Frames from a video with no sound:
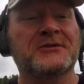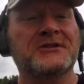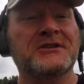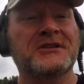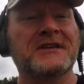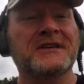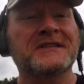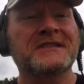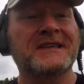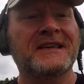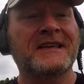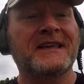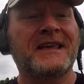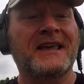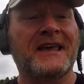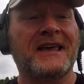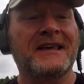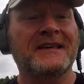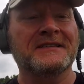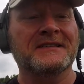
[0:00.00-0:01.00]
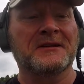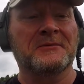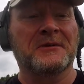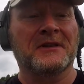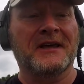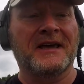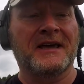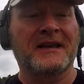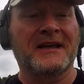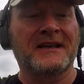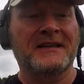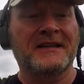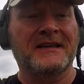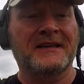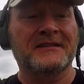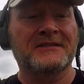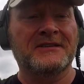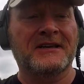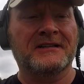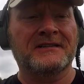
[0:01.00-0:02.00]
just in case, and I'm glad I did.
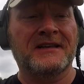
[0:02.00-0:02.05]
Check